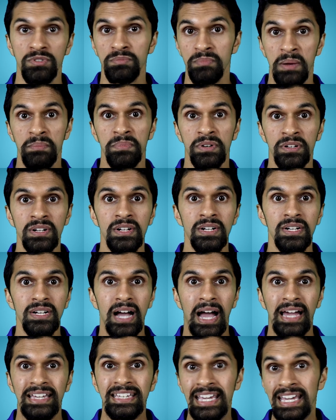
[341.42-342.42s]
Remember,
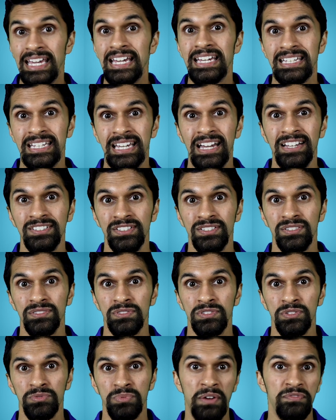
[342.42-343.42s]
I can't get
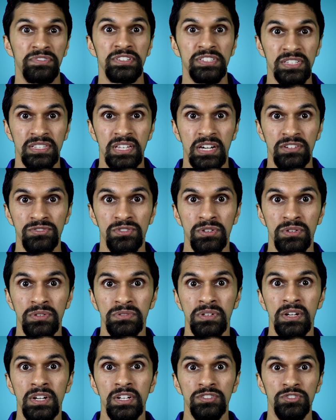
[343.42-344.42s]
the reference
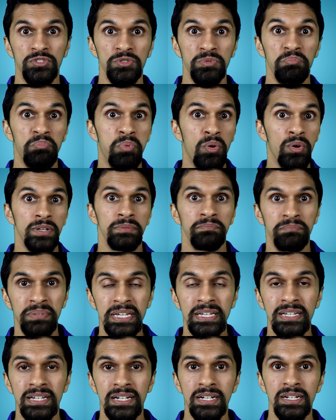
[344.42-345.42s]
electrode to point
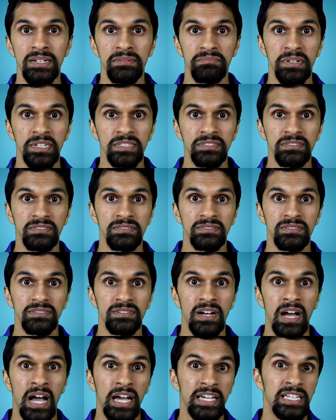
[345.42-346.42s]
B, but
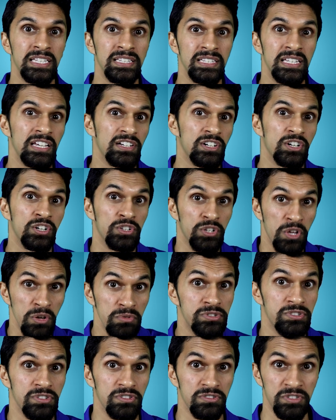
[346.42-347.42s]
I can get
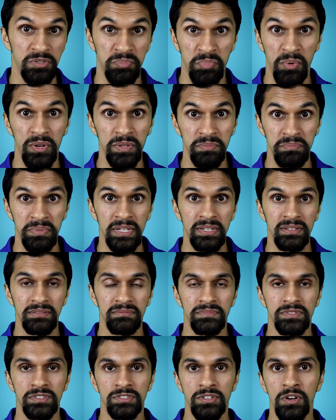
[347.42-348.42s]
closer to point B.
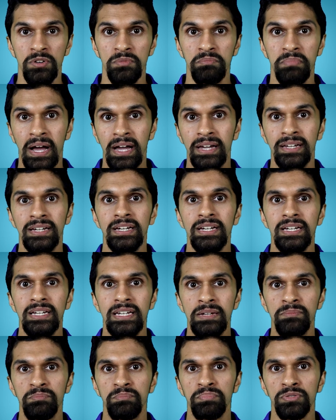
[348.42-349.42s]
So by
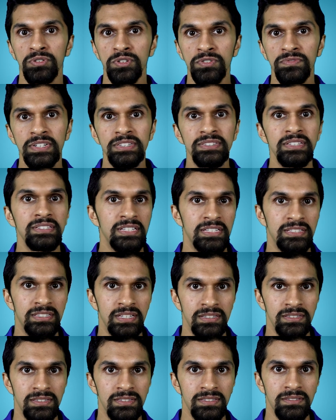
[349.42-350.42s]
improving the
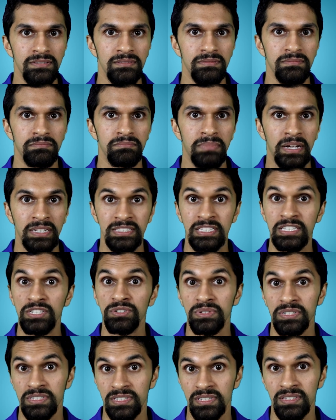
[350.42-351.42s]
distance, by
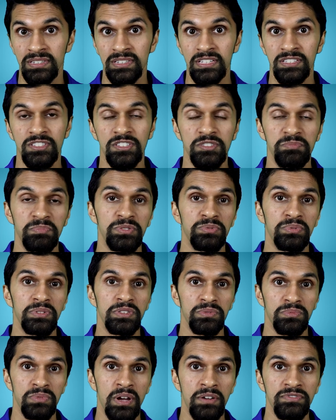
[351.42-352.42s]
decreasing the distance between
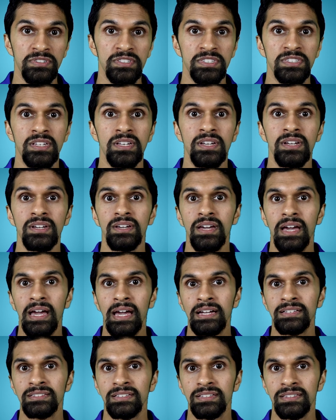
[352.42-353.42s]
the reference
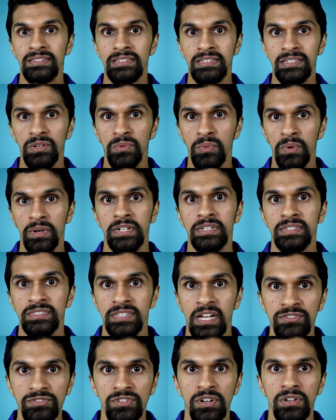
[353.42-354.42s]
and the working
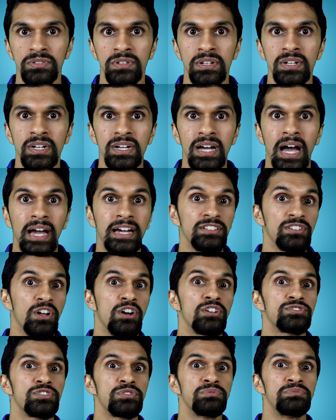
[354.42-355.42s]
electrode, I can
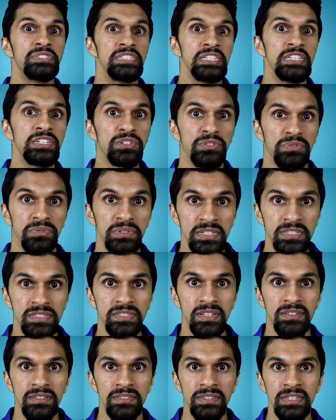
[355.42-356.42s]
also
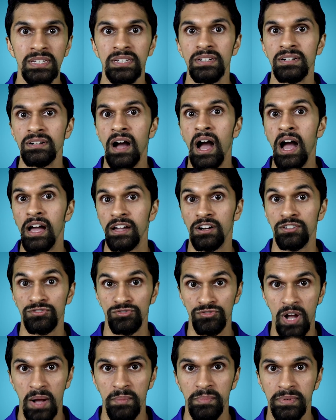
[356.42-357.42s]
decrease the IR
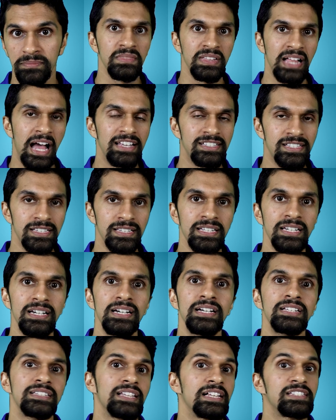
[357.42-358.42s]
drop. Lastly,
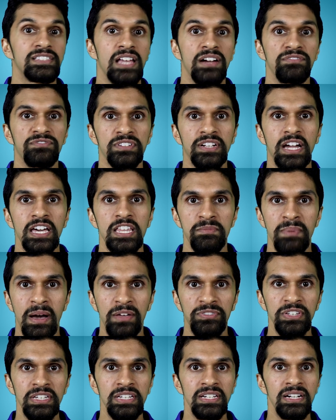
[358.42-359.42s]
let's not forget
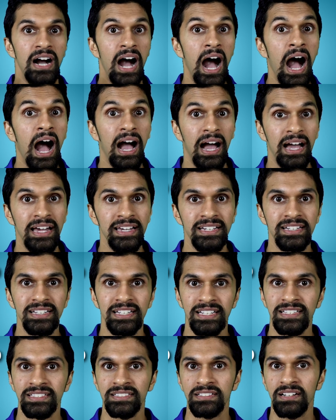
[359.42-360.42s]
about the I
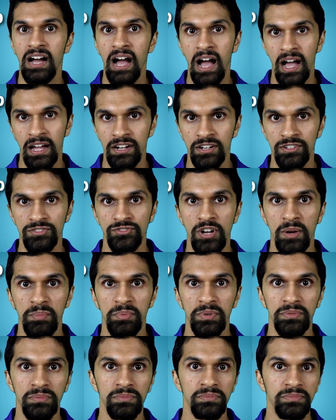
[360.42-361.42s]
in IR
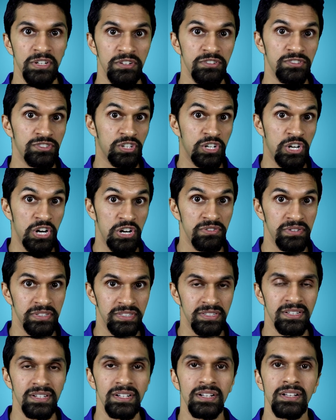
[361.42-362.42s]
drop. There's the
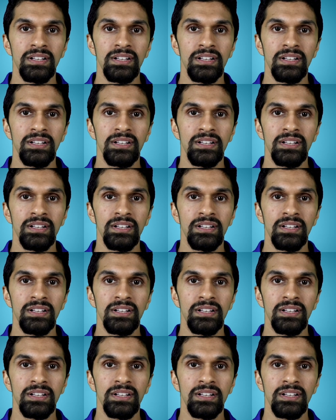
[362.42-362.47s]
current.